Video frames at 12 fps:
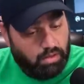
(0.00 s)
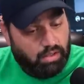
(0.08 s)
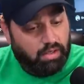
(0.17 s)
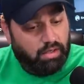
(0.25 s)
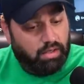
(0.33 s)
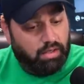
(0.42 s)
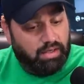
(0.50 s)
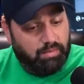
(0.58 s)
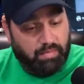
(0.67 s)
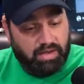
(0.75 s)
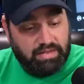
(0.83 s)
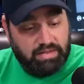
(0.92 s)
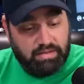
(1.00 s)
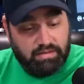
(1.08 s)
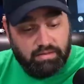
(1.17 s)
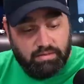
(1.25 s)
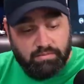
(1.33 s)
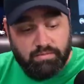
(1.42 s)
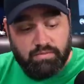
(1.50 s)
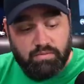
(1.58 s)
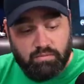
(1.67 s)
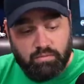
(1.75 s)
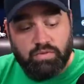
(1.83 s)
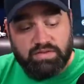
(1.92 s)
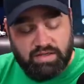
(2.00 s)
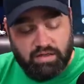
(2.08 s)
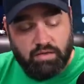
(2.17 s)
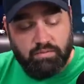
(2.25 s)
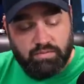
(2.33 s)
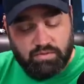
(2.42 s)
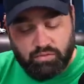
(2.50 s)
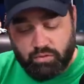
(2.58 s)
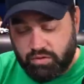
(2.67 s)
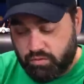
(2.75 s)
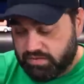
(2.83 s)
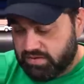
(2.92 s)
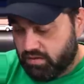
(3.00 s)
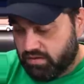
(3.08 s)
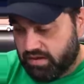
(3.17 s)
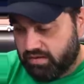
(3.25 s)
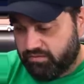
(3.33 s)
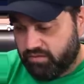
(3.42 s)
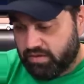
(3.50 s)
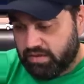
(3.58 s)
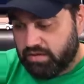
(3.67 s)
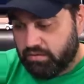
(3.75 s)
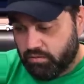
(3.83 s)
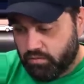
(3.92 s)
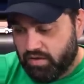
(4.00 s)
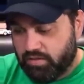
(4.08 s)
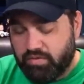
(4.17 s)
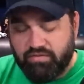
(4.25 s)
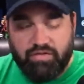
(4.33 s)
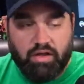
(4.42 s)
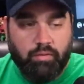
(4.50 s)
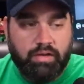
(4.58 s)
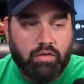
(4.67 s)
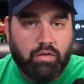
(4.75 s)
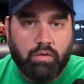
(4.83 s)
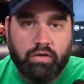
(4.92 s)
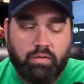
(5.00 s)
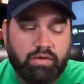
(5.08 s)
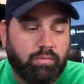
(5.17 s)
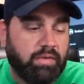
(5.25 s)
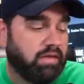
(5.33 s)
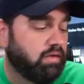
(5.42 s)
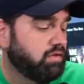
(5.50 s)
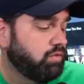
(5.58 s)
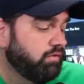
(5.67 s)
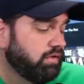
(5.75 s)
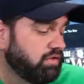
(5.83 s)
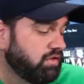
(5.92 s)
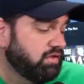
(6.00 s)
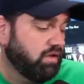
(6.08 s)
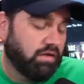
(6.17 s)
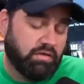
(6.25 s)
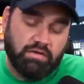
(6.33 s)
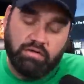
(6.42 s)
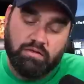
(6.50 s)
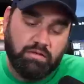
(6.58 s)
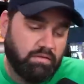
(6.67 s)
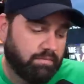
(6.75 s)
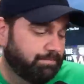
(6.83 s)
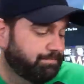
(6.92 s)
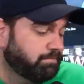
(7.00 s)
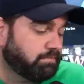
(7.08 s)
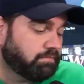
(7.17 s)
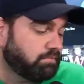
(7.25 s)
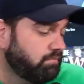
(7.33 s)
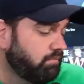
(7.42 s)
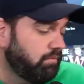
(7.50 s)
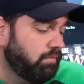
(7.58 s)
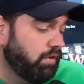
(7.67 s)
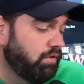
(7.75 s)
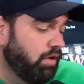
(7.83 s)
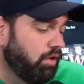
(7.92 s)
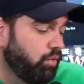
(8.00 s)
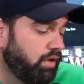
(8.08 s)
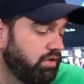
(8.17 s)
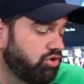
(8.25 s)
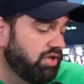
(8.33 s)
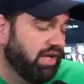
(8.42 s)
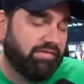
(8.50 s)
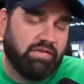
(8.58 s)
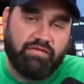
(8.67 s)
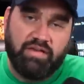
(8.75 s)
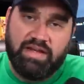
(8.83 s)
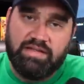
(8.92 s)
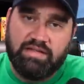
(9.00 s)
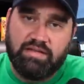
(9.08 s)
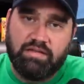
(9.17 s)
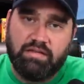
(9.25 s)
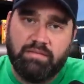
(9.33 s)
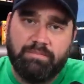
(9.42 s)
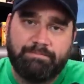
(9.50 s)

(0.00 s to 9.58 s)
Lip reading: And my kid was there. Sawyer was there, thankfully, and he had been following Kori with me, and the two of us just hugged. No one should have to face